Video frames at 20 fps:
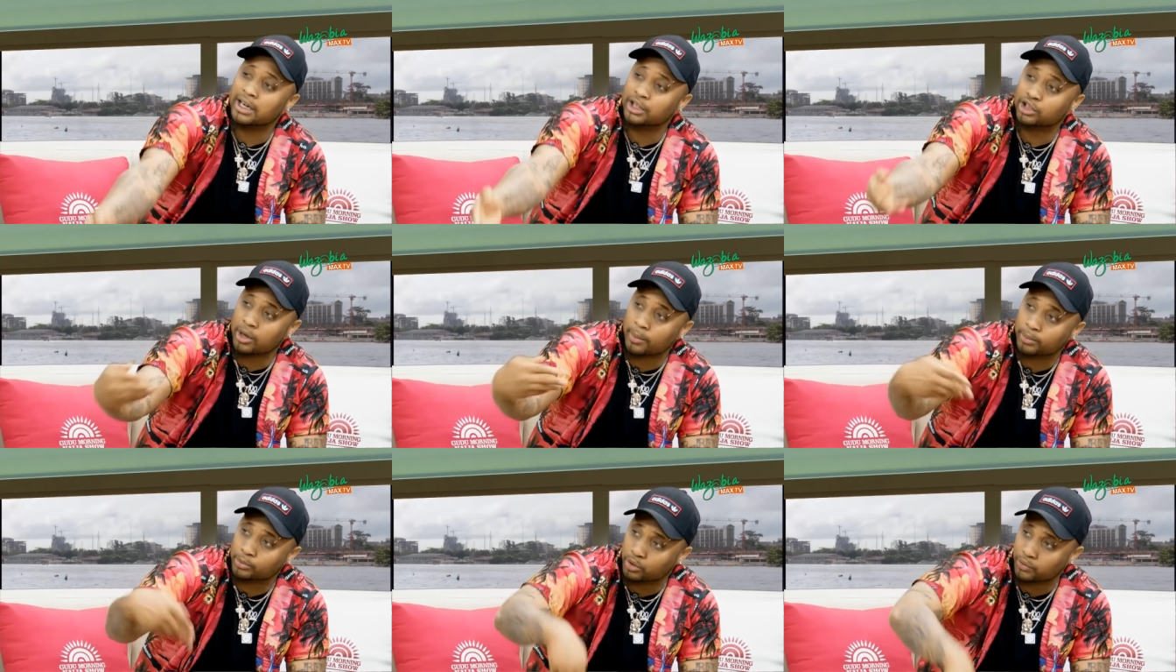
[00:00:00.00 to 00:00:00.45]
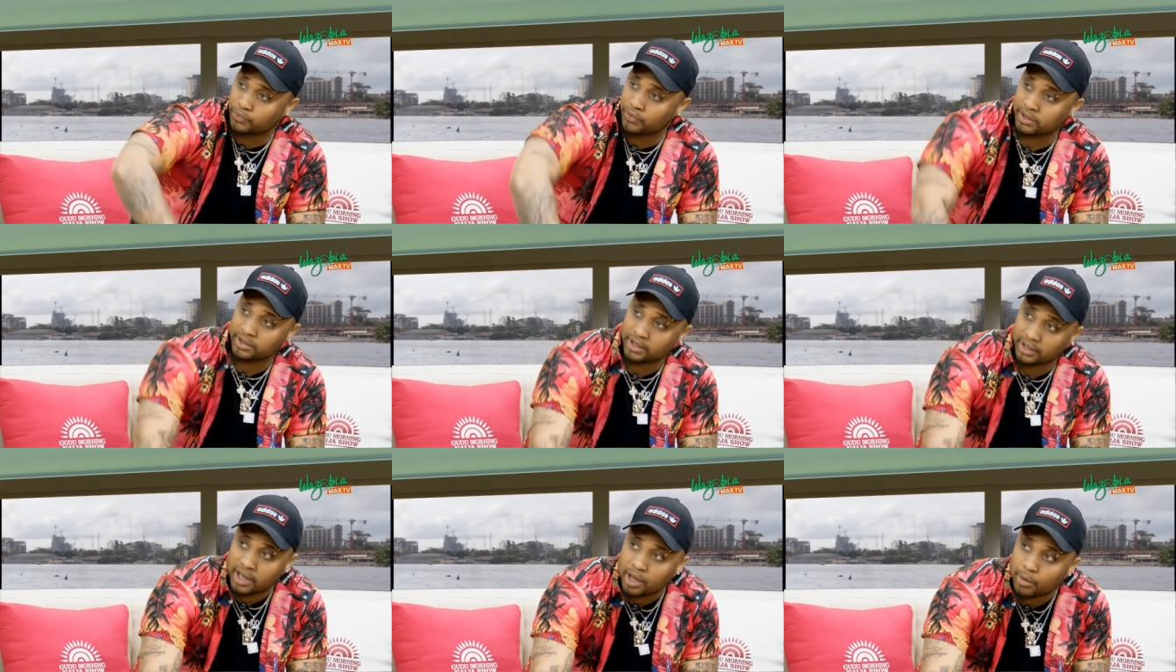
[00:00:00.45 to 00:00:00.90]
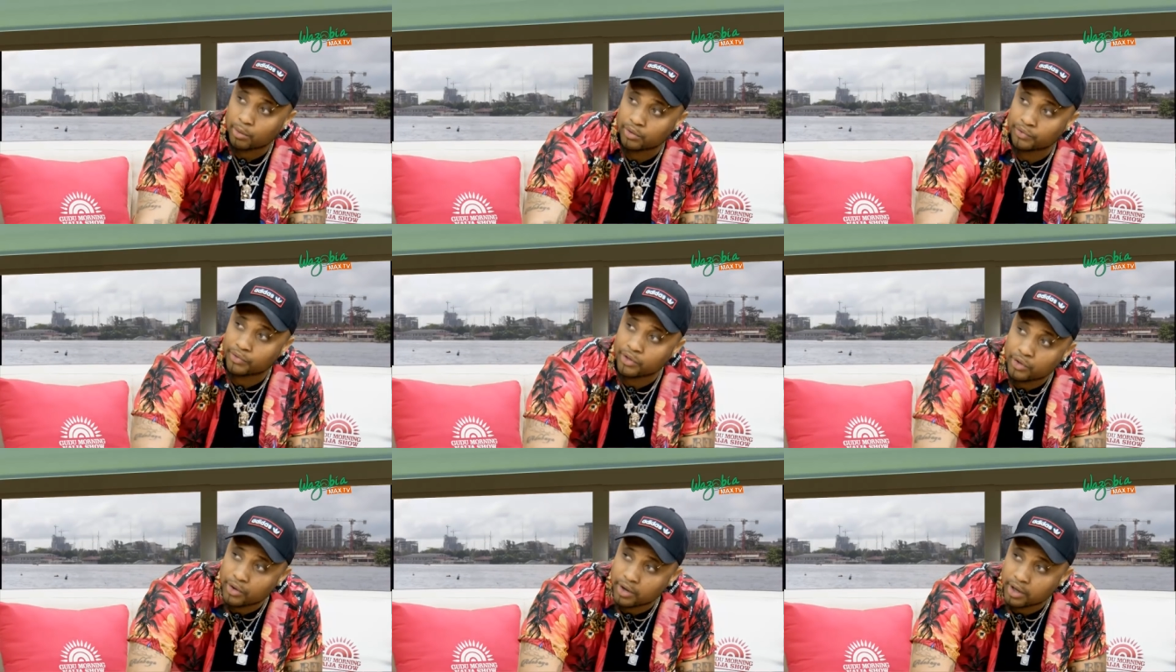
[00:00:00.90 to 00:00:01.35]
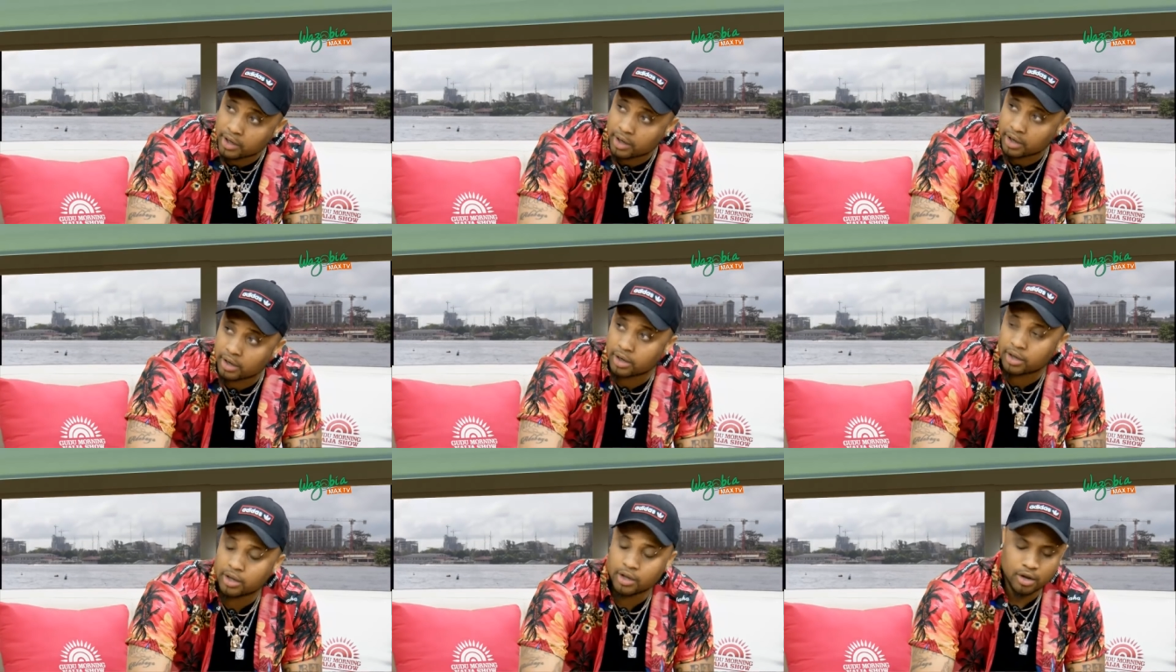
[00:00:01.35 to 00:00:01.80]
they drop two face again with video
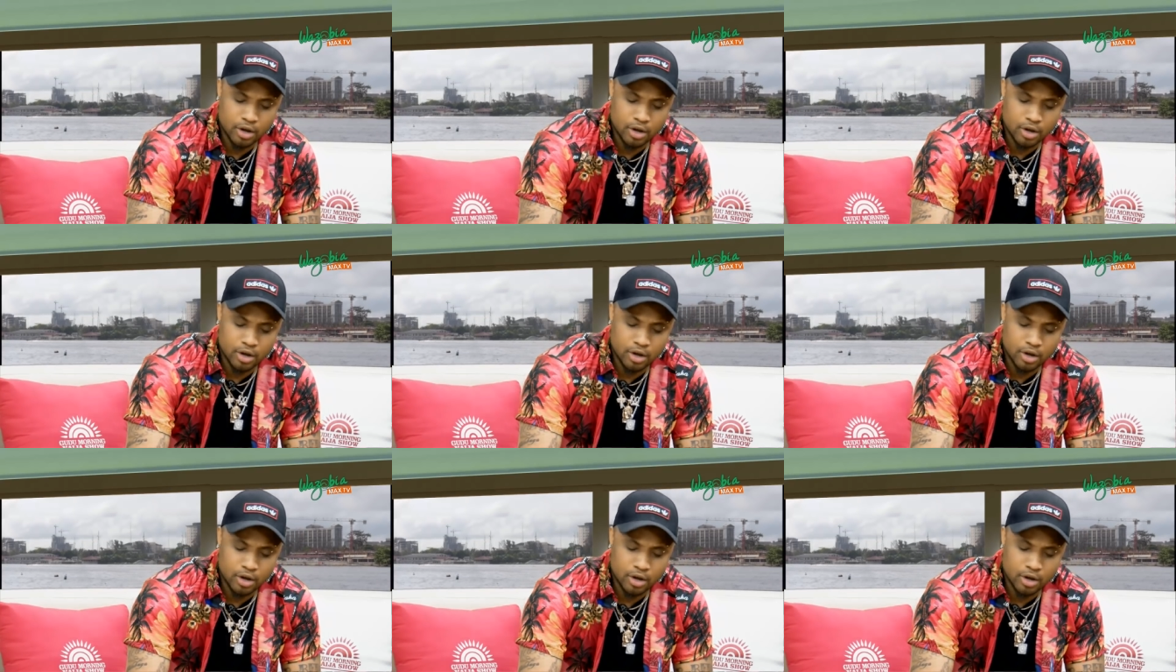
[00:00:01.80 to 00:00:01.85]
again.